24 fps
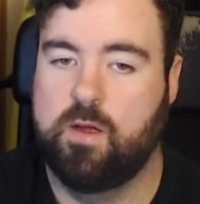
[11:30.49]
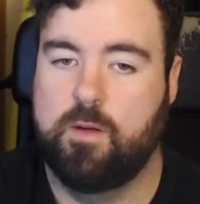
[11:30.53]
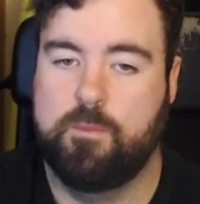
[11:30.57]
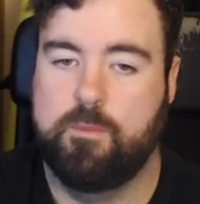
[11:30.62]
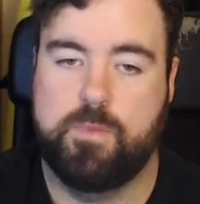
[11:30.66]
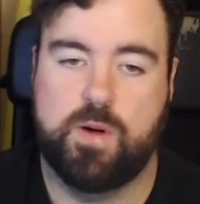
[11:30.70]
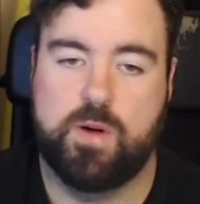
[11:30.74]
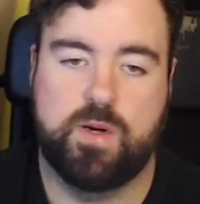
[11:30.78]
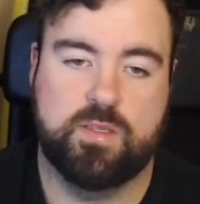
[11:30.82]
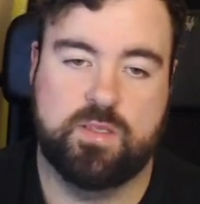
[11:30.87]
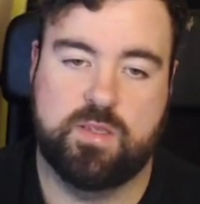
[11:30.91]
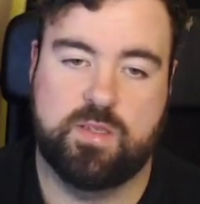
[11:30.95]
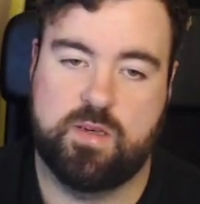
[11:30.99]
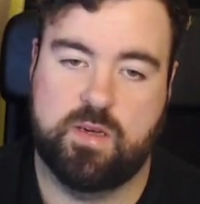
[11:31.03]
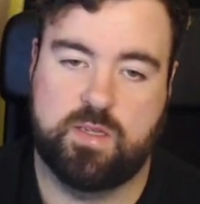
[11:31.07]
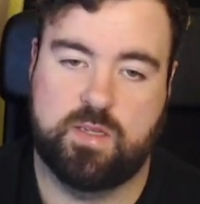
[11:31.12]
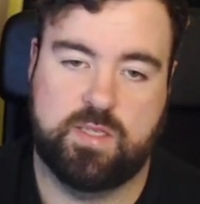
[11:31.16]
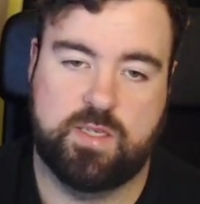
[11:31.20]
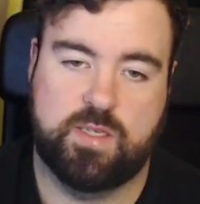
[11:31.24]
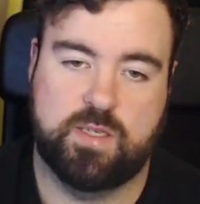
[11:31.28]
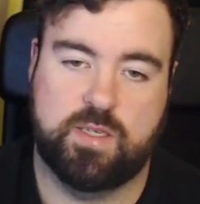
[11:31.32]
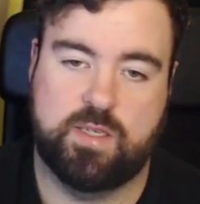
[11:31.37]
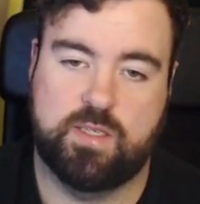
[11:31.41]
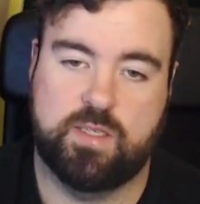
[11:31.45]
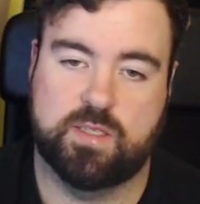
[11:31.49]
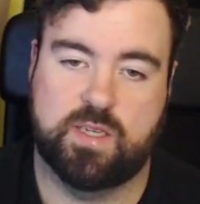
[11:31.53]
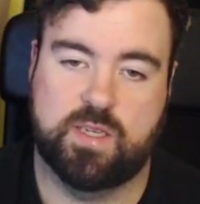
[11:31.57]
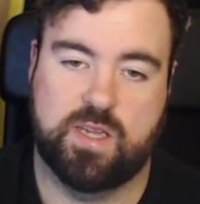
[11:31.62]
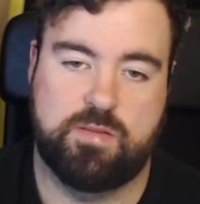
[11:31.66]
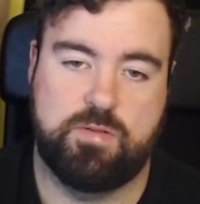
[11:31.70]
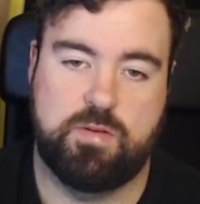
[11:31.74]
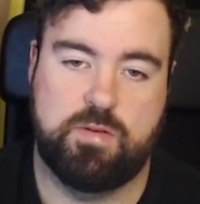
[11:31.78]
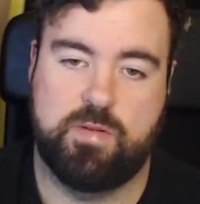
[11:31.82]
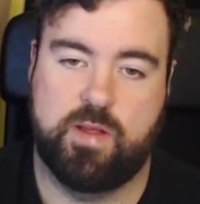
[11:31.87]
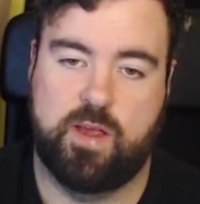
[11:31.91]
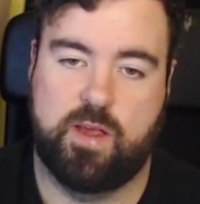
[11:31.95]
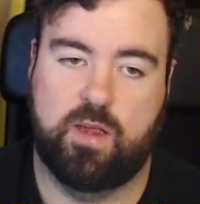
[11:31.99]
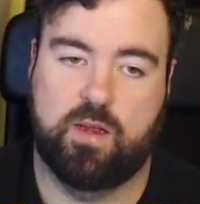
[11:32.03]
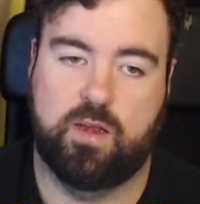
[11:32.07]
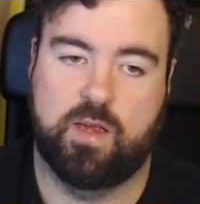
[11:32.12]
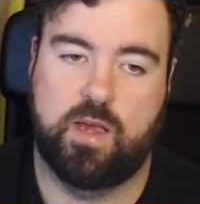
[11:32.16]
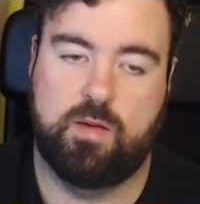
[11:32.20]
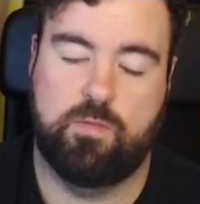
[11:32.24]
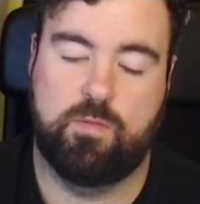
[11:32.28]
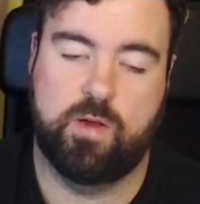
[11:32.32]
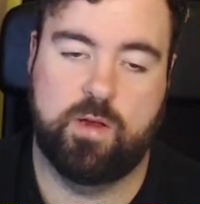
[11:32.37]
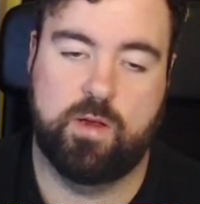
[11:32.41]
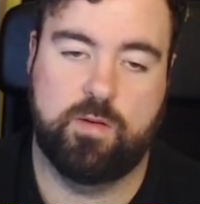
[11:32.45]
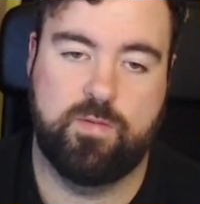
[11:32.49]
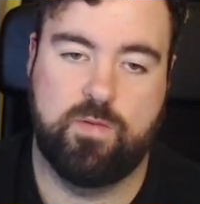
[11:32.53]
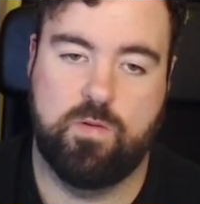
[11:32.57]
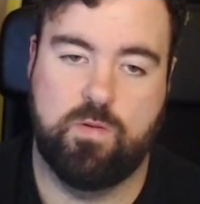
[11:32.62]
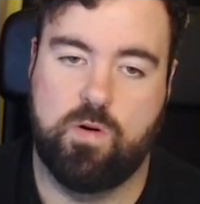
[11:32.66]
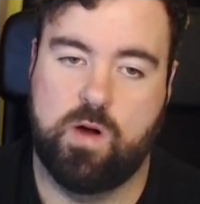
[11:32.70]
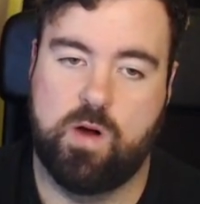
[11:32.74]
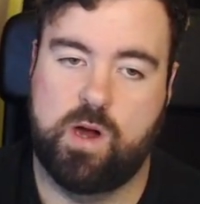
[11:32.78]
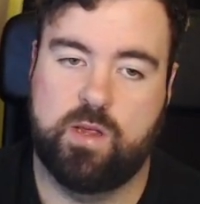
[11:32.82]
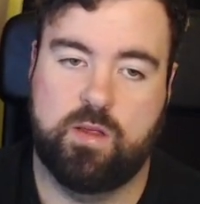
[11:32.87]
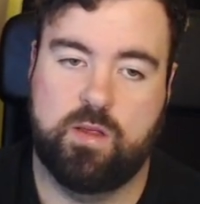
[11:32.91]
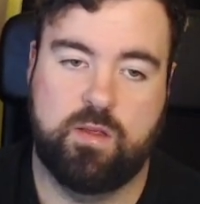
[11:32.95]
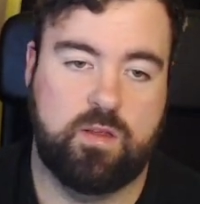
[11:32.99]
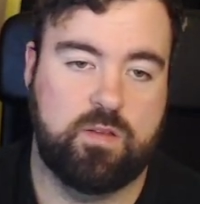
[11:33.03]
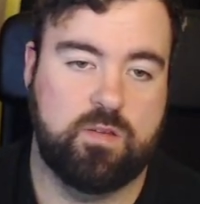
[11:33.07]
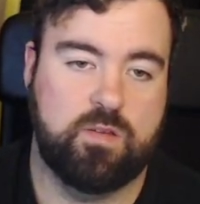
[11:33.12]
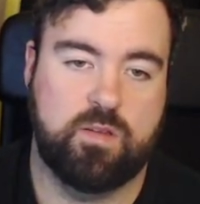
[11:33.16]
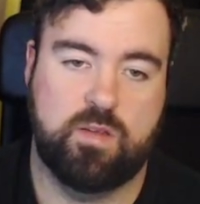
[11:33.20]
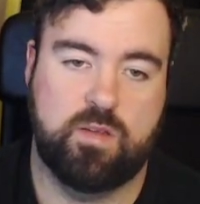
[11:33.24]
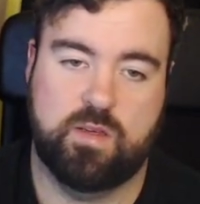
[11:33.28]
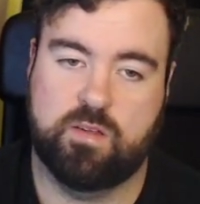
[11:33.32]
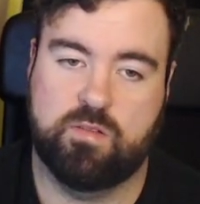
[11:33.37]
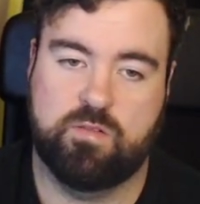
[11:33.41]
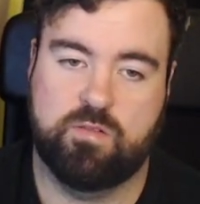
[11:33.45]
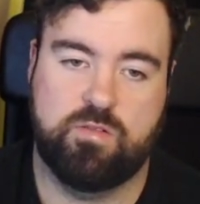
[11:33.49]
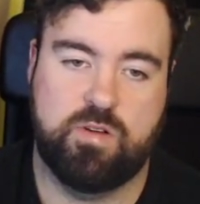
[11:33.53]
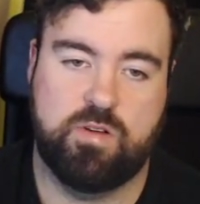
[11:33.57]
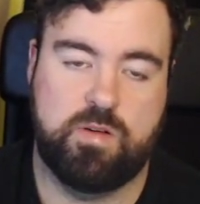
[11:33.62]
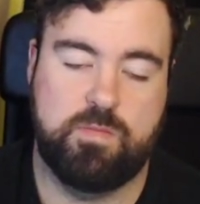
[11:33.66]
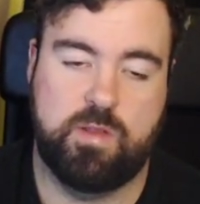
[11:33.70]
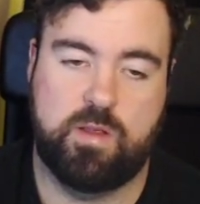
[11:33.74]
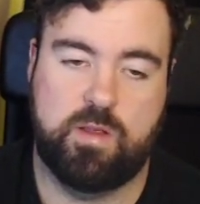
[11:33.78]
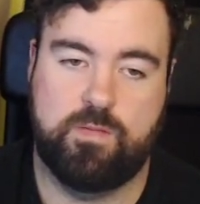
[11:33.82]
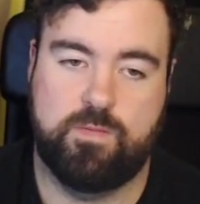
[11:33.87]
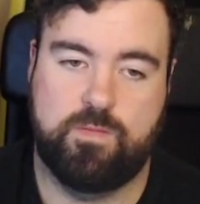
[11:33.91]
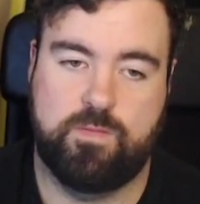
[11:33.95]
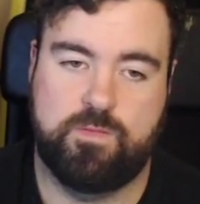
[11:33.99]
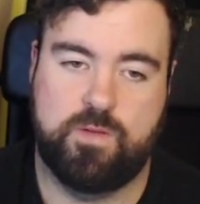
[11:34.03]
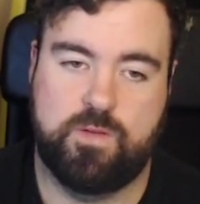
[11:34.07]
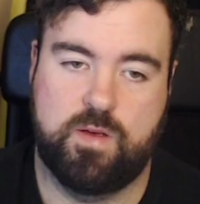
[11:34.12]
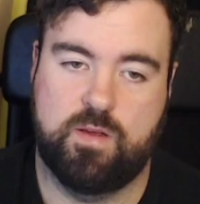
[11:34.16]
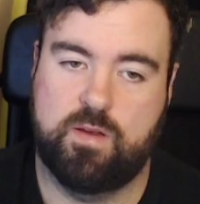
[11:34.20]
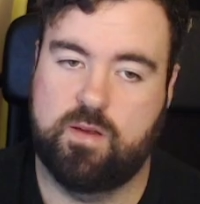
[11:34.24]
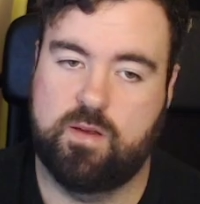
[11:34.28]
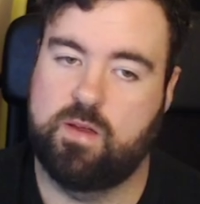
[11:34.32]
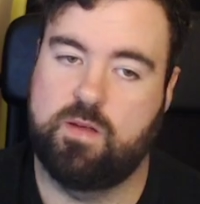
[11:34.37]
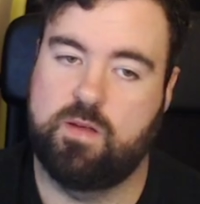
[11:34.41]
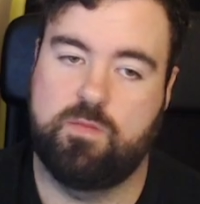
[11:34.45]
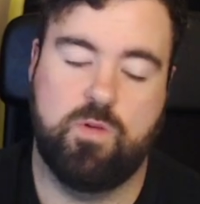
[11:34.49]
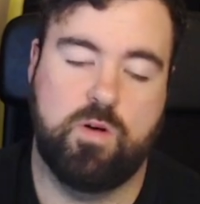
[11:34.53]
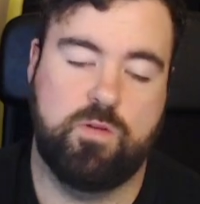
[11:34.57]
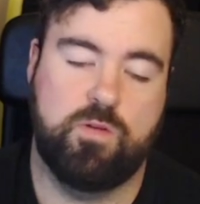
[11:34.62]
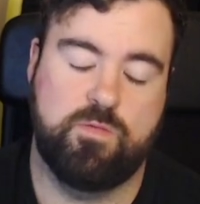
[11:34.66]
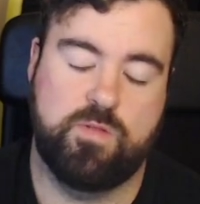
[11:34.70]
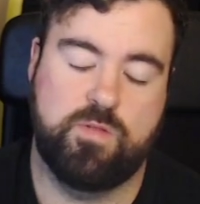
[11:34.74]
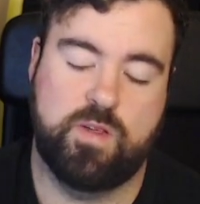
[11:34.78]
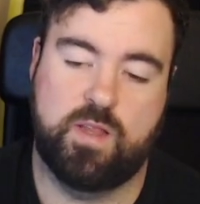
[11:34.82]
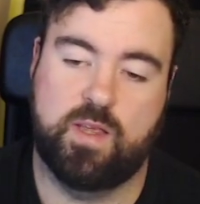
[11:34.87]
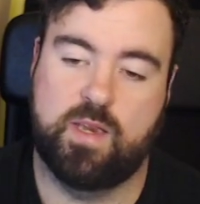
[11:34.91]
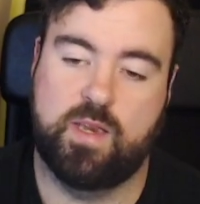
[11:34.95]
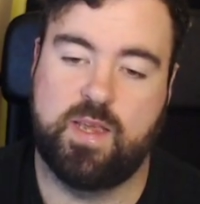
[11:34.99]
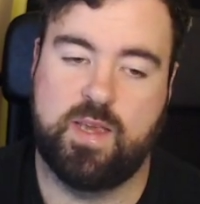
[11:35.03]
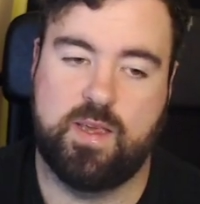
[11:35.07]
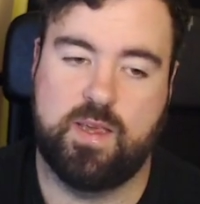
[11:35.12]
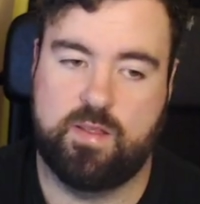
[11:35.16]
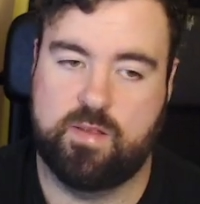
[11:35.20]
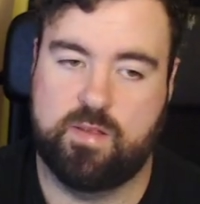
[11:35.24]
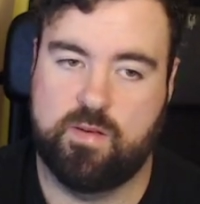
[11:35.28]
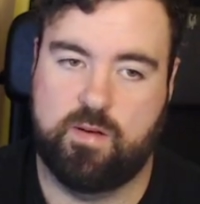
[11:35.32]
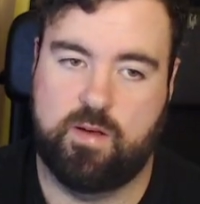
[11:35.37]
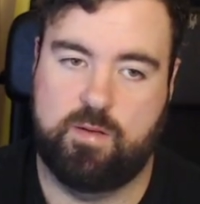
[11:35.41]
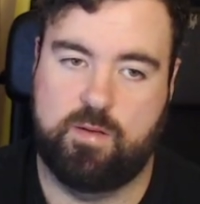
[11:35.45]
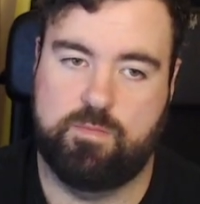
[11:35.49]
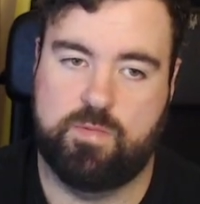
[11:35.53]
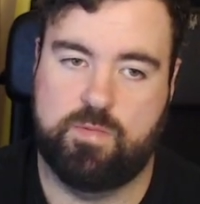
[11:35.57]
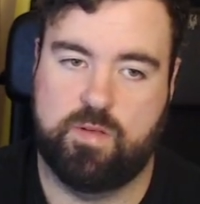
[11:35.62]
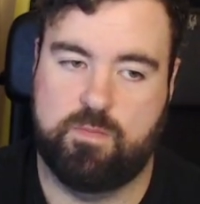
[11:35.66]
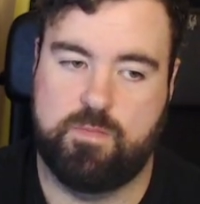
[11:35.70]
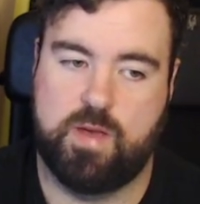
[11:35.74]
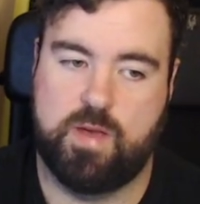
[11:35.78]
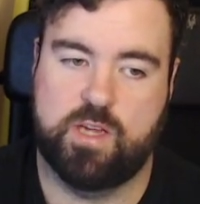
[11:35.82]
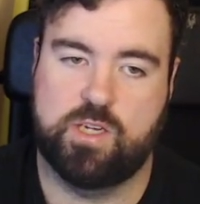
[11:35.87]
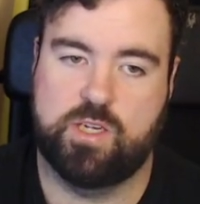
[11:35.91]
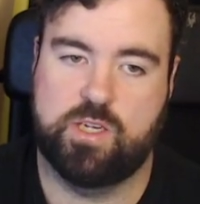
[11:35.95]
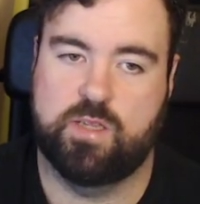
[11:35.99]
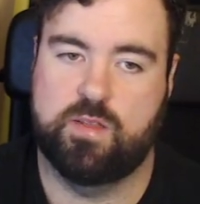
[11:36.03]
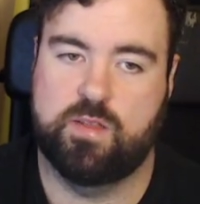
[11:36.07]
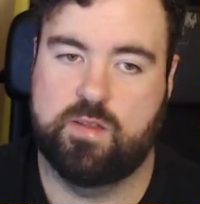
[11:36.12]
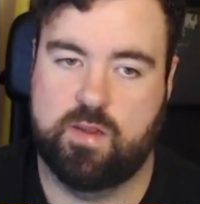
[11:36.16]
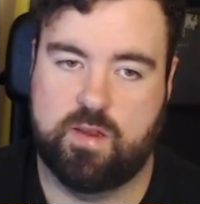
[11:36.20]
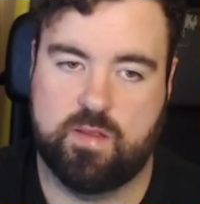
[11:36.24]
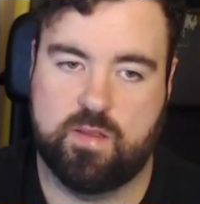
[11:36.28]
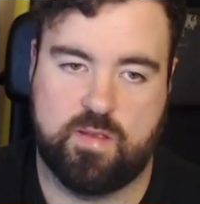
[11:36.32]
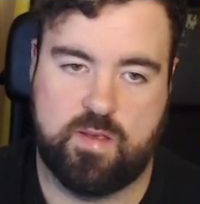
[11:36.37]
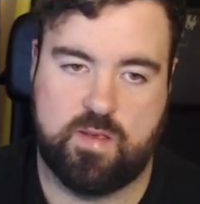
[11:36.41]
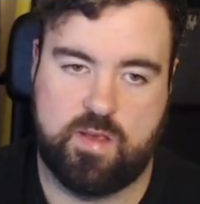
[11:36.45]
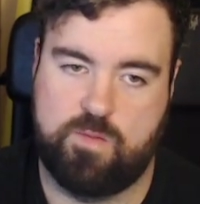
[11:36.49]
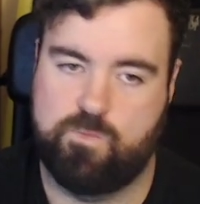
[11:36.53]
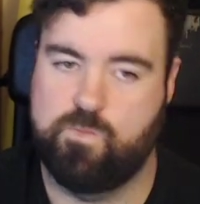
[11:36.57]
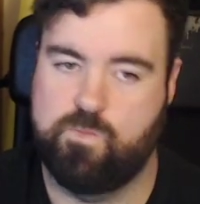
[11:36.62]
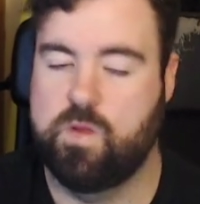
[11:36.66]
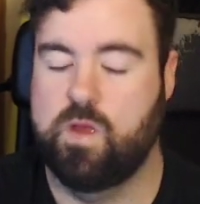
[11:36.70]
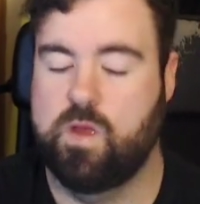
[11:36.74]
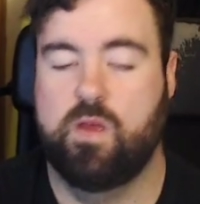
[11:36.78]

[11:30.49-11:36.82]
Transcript: Personally, I think he's going to be playing game week 4. He's extremely fit. He won't really need time to mesh into the team.